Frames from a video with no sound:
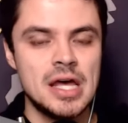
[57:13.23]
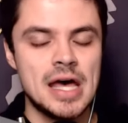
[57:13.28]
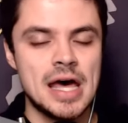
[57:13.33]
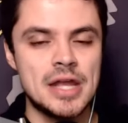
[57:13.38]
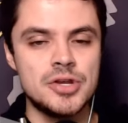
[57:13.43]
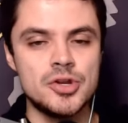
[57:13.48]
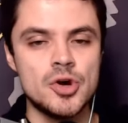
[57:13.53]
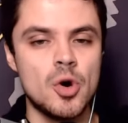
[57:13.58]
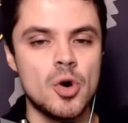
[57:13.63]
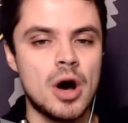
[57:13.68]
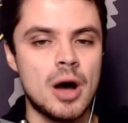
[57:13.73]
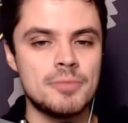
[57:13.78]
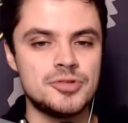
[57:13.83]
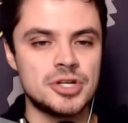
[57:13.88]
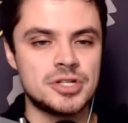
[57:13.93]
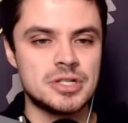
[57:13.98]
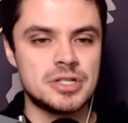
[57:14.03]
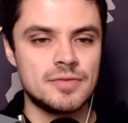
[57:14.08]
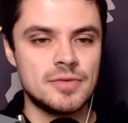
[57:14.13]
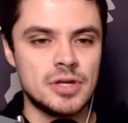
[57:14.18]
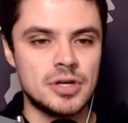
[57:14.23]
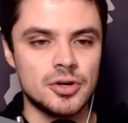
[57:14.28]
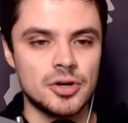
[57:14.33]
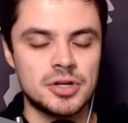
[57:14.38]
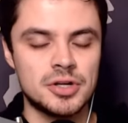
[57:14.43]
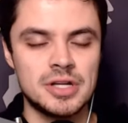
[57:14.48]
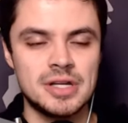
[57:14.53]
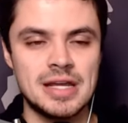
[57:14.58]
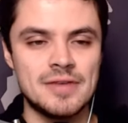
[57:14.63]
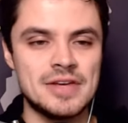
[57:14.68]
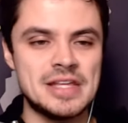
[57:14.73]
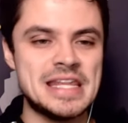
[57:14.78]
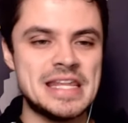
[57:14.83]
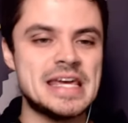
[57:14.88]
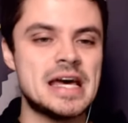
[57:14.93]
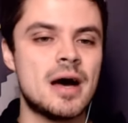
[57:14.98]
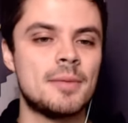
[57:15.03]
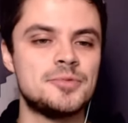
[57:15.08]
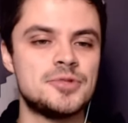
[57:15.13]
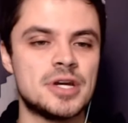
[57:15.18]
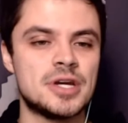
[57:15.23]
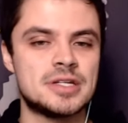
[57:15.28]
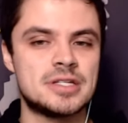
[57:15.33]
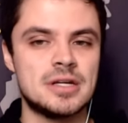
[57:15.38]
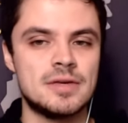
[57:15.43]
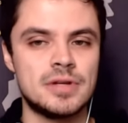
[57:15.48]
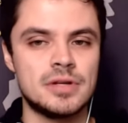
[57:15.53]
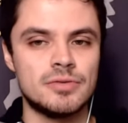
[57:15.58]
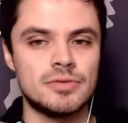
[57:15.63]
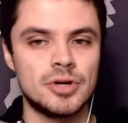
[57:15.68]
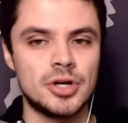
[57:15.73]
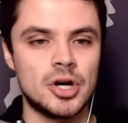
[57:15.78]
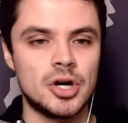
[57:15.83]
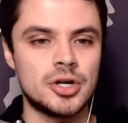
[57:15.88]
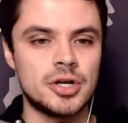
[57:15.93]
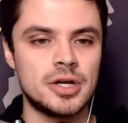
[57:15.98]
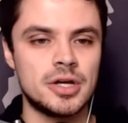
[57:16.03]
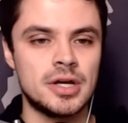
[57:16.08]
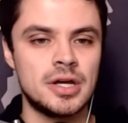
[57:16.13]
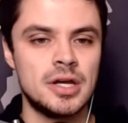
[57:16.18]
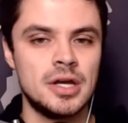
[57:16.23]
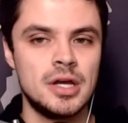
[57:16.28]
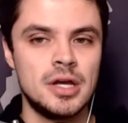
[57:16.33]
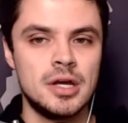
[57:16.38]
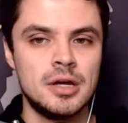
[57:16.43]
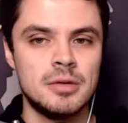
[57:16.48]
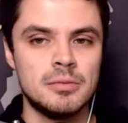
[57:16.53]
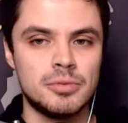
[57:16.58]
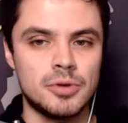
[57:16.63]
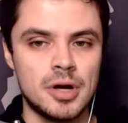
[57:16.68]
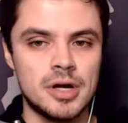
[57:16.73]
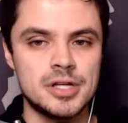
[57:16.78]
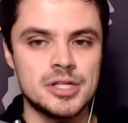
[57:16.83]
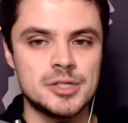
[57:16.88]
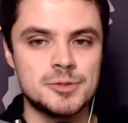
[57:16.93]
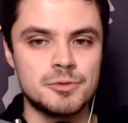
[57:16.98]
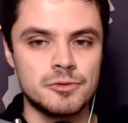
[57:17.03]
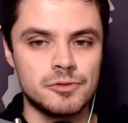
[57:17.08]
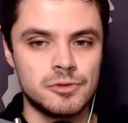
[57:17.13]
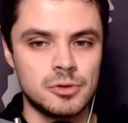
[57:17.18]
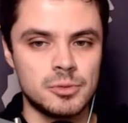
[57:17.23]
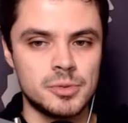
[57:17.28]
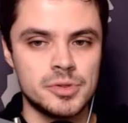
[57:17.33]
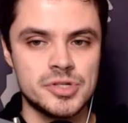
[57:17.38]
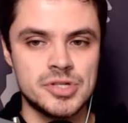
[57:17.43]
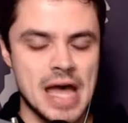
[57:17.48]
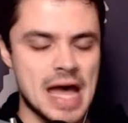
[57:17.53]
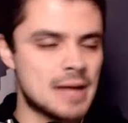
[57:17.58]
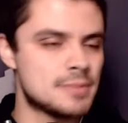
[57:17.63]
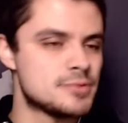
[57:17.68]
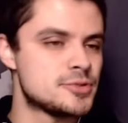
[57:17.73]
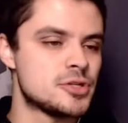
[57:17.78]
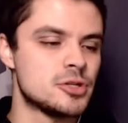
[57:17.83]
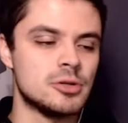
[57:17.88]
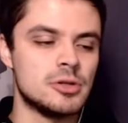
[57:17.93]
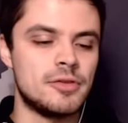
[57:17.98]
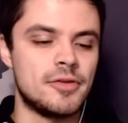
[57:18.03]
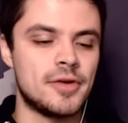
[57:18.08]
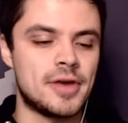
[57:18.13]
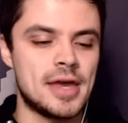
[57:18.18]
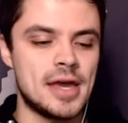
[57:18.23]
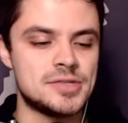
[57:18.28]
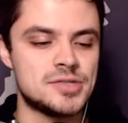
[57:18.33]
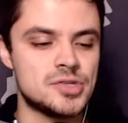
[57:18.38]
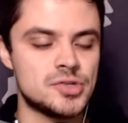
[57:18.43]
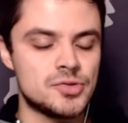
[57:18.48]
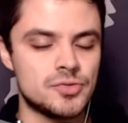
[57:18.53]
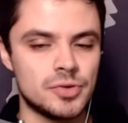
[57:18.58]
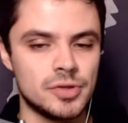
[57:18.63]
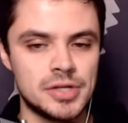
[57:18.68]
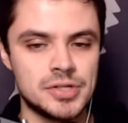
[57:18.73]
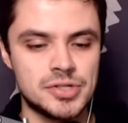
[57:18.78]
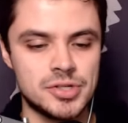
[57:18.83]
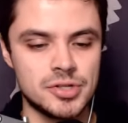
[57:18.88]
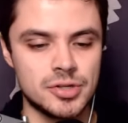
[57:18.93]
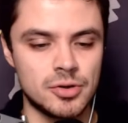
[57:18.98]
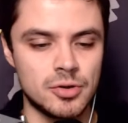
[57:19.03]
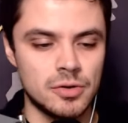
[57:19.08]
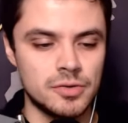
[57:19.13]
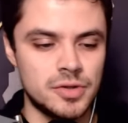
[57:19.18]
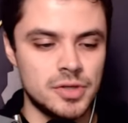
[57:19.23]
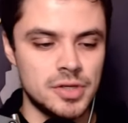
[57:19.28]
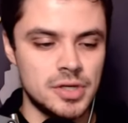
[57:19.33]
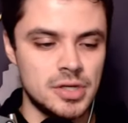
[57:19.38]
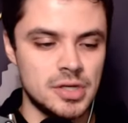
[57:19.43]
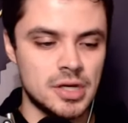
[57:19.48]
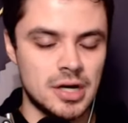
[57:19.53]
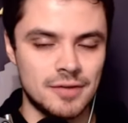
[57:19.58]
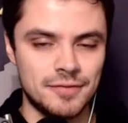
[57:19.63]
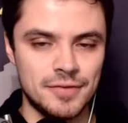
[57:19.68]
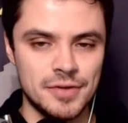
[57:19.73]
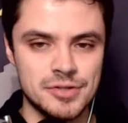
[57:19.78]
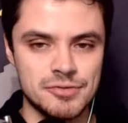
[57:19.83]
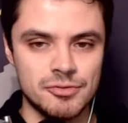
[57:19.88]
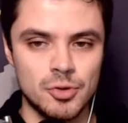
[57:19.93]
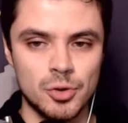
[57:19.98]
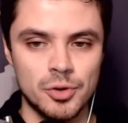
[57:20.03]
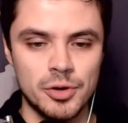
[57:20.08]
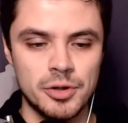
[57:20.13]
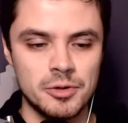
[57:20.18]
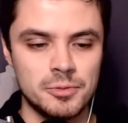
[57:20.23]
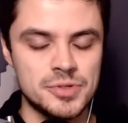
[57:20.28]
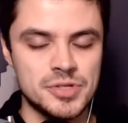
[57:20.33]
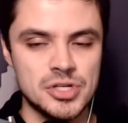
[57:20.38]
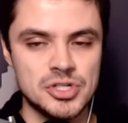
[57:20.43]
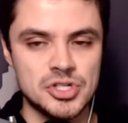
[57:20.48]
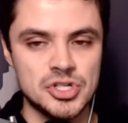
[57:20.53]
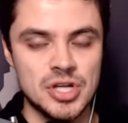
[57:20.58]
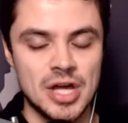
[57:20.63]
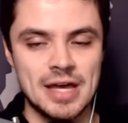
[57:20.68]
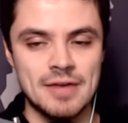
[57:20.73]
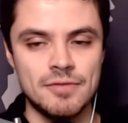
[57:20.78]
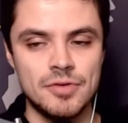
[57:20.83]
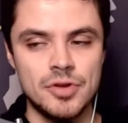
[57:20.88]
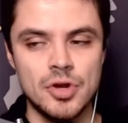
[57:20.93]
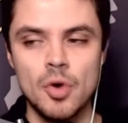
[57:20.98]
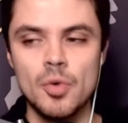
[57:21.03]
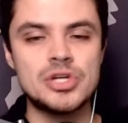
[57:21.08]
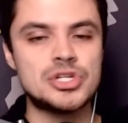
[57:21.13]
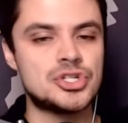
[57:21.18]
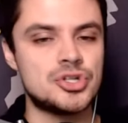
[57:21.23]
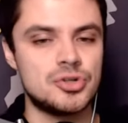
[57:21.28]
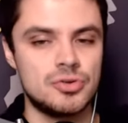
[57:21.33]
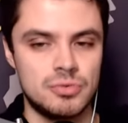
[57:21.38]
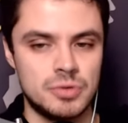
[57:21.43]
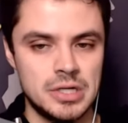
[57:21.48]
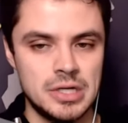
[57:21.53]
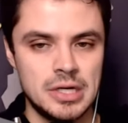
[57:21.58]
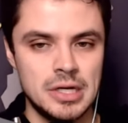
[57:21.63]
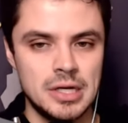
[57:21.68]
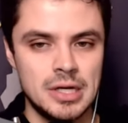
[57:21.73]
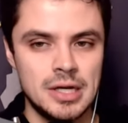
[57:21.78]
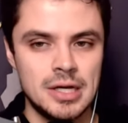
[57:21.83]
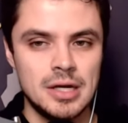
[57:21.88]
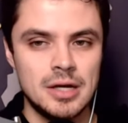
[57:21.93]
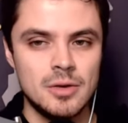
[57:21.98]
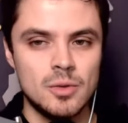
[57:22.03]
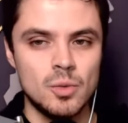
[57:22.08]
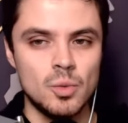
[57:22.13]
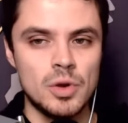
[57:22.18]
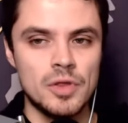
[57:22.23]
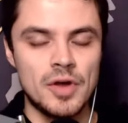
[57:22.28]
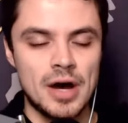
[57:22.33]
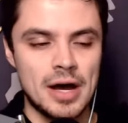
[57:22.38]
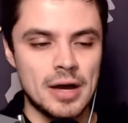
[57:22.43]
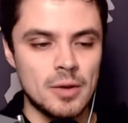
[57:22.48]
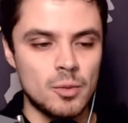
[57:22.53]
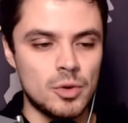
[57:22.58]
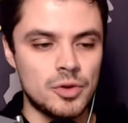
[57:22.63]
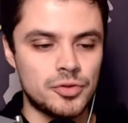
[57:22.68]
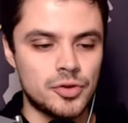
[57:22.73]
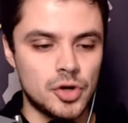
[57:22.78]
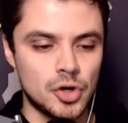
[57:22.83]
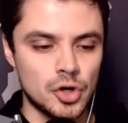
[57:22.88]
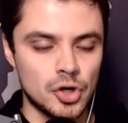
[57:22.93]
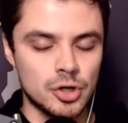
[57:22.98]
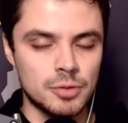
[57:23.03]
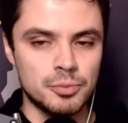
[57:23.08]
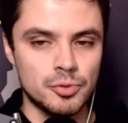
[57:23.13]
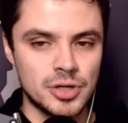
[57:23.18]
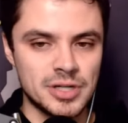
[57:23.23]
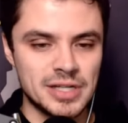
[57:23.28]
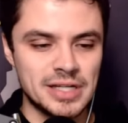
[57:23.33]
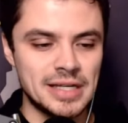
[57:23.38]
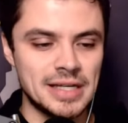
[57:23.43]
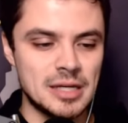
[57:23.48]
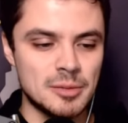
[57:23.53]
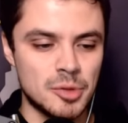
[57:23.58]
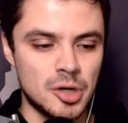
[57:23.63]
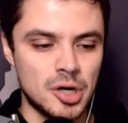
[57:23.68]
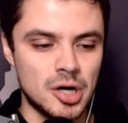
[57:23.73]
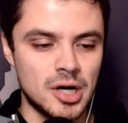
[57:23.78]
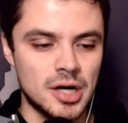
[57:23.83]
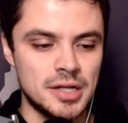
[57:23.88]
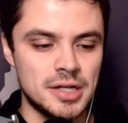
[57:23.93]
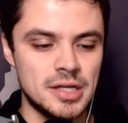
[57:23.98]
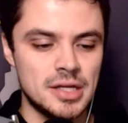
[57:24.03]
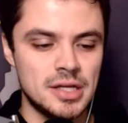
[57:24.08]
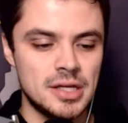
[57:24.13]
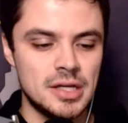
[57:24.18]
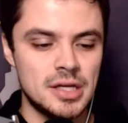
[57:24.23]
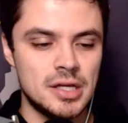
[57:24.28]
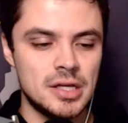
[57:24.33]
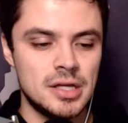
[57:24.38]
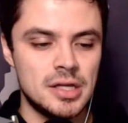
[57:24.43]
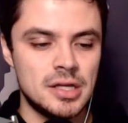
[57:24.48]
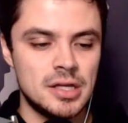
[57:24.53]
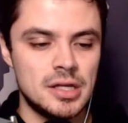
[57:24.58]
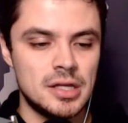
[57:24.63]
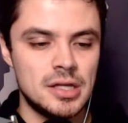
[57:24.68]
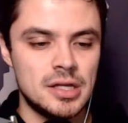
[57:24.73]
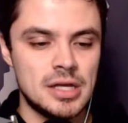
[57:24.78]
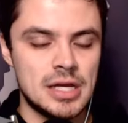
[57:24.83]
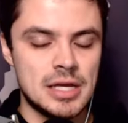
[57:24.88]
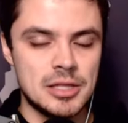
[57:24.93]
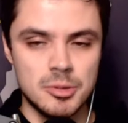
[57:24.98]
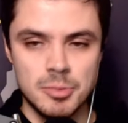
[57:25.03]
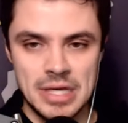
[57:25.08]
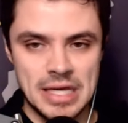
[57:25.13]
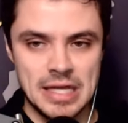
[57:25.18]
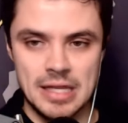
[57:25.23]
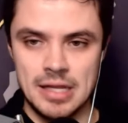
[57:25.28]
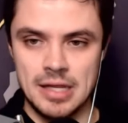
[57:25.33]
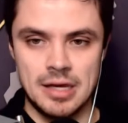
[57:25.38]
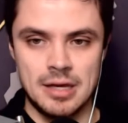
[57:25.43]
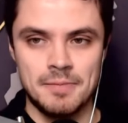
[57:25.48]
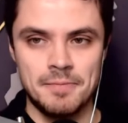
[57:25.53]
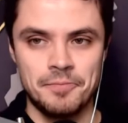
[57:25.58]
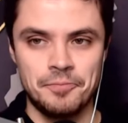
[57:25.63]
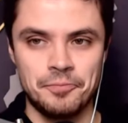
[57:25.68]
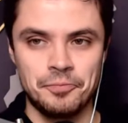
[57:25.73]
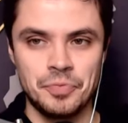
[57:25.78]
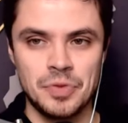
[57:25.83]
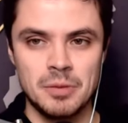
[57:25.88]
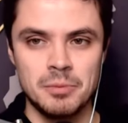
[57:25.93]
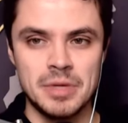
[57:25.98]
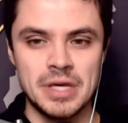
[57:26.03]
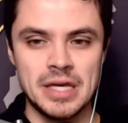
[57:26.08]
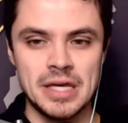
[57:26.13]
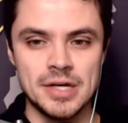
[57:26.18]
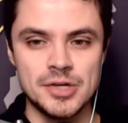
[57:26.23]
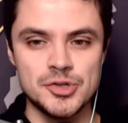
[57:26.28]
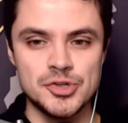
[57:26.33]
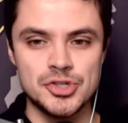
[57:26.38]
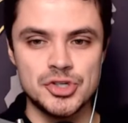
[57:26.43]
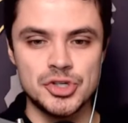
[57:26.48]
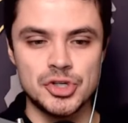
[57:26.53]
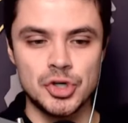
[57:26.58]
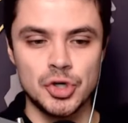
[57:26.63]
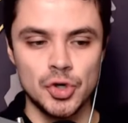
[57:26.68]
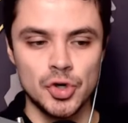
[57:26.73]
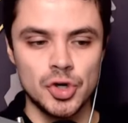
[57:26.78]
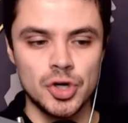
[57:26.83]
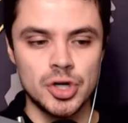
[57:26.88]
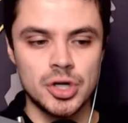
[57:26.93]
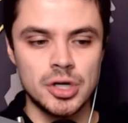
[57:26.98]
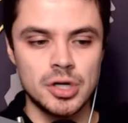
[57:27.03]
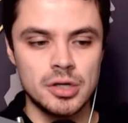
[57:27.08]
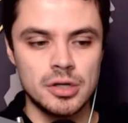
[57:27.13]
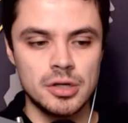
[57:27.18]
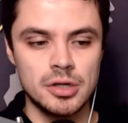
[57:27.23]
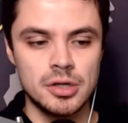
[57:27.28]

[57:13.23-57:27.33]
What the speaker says: Had no objectivity. Kirk didn't have any objectivity regarding Brian's performance. Absolutely the case as it relates to the offensive coordinator position. I have no issue with Kirk bringing him on in the beginning, because Kirk